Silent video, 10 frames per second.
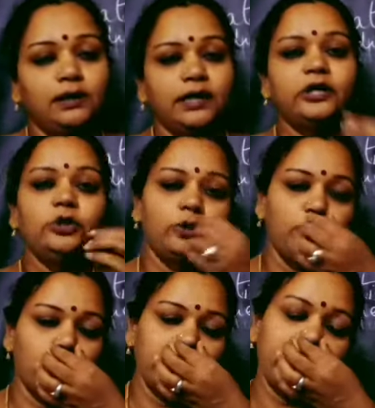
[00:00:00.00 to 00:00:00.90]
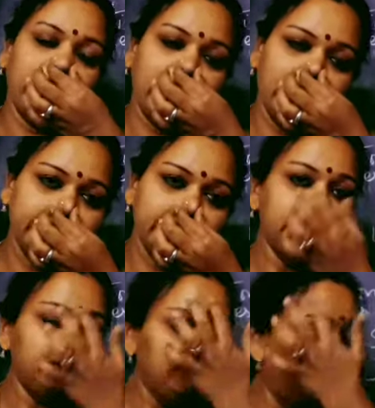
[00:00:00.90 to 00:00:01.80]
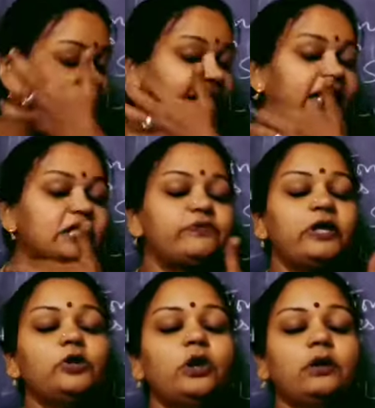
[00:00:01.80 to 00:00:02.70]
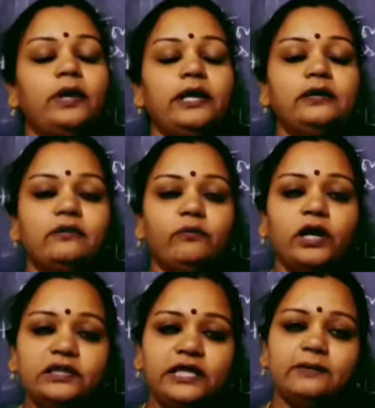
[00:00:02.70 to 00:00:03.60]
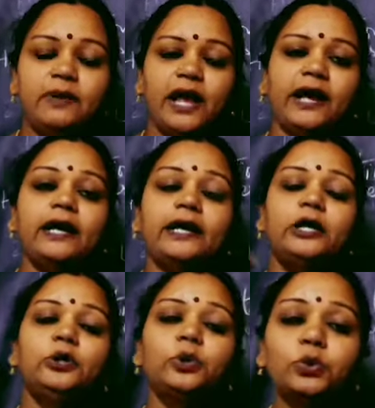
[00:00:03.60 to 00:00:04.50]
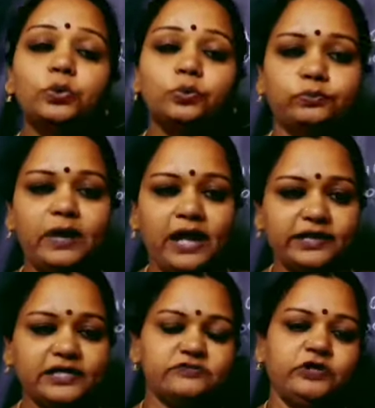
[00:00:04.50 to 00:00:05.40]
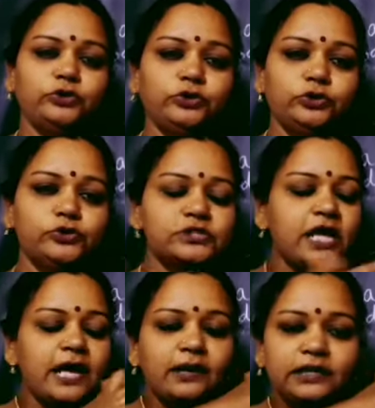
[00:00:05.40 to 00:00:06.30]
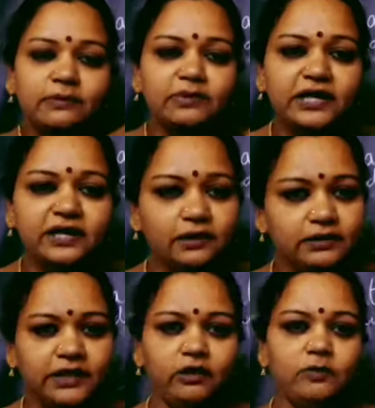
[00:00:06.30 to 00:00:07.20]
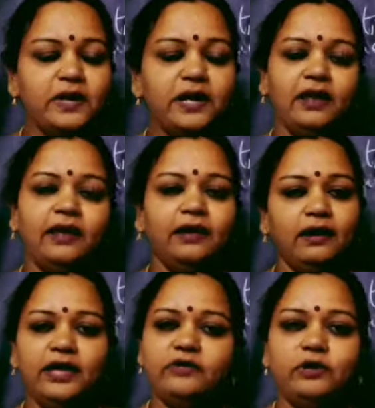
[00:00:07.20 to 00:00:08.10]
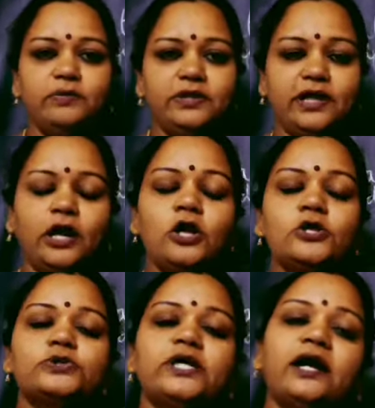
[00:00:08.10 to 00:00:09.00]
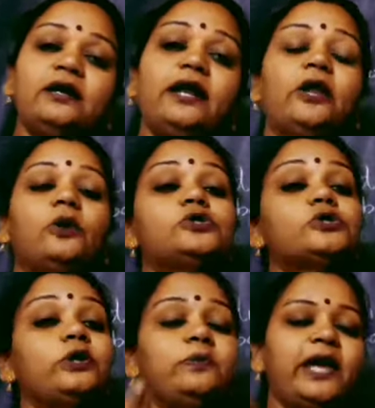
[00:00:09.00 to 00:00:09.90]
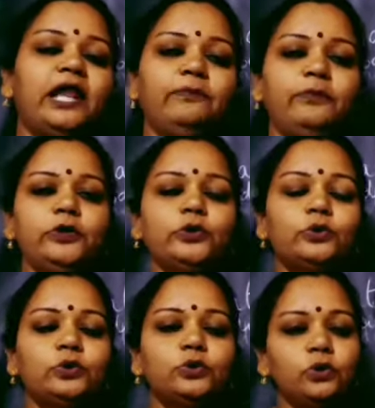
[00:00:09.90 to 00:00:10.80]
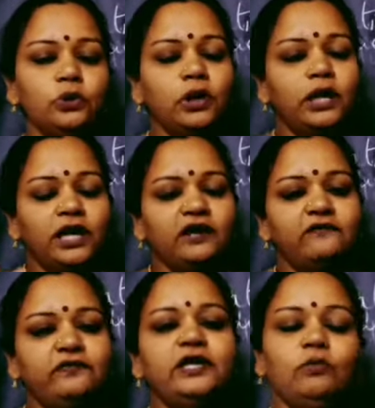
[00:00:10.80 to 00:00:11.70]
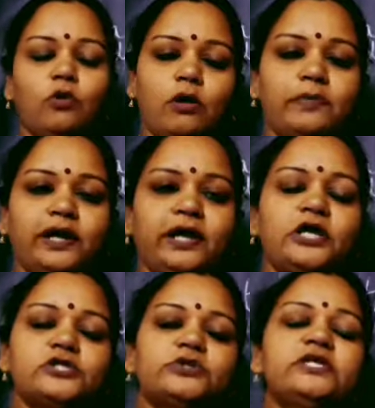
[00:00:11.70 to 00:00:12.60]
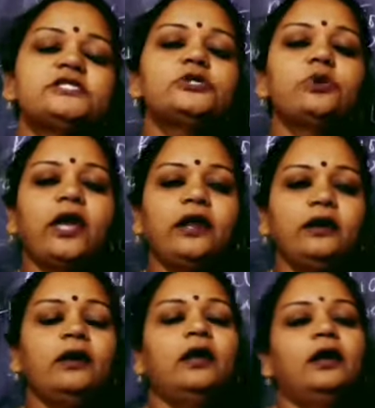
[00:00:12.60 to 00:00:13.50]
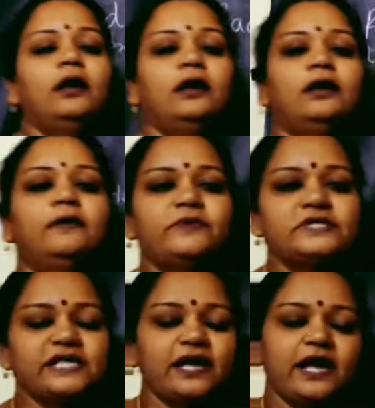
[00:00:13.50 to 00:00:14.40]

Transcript: get into your body. And another thing, blankets. When you are wearing a one thick blanket and two blankets when you use, in the middle there will be an air layer will be there. So that layer also will be helping you to feel warmer. So this you can as